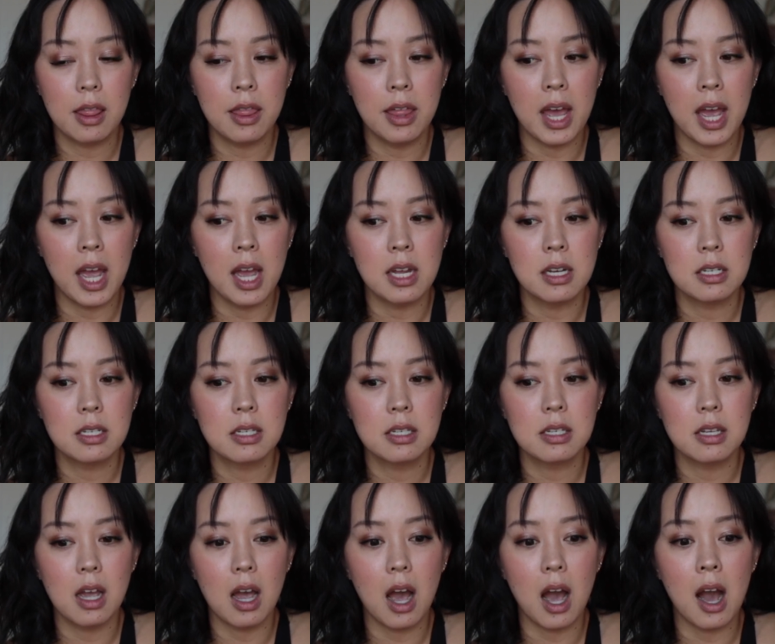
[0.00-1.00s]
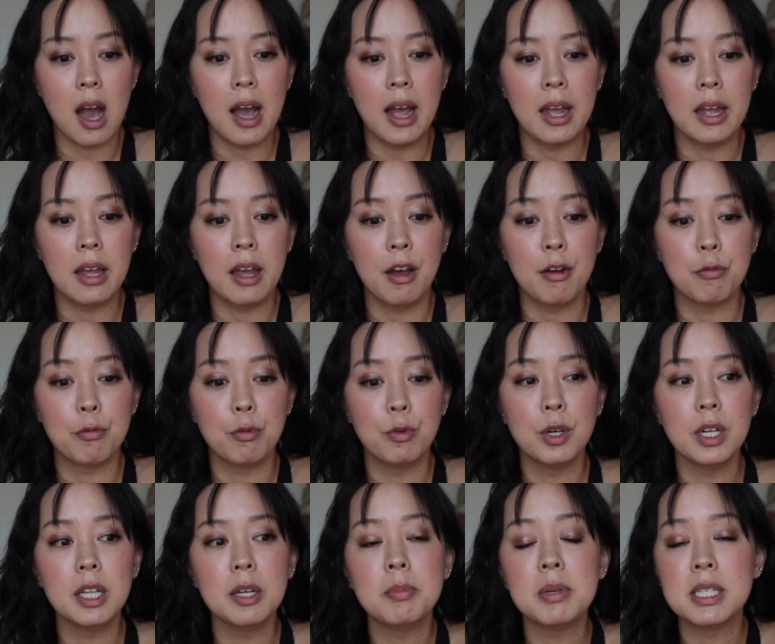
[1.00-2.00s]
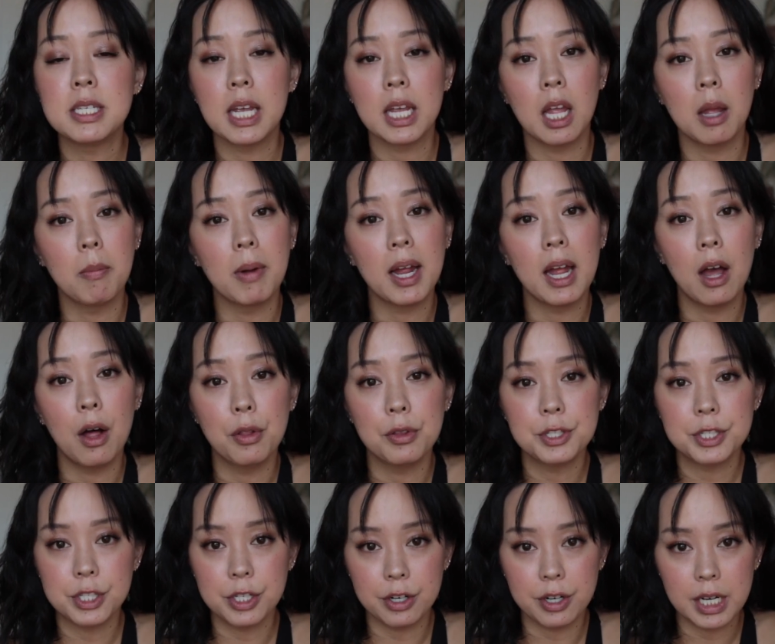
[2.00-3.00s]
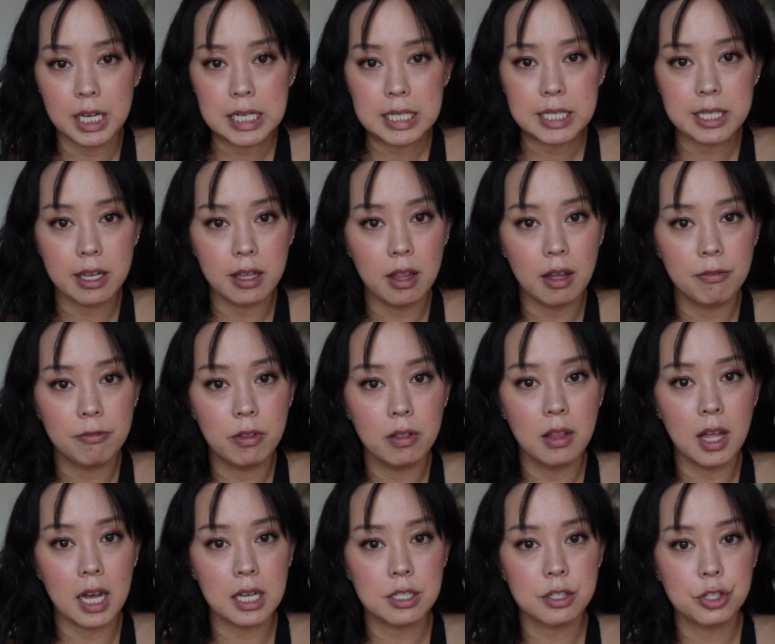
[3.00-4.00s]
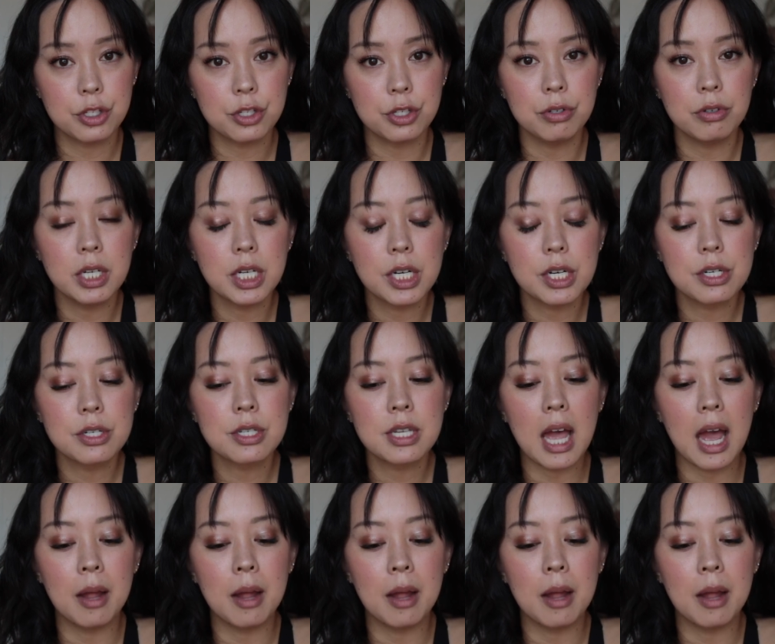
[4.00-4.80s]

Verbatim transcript: that I have really been taking my health seriously the last 2 years,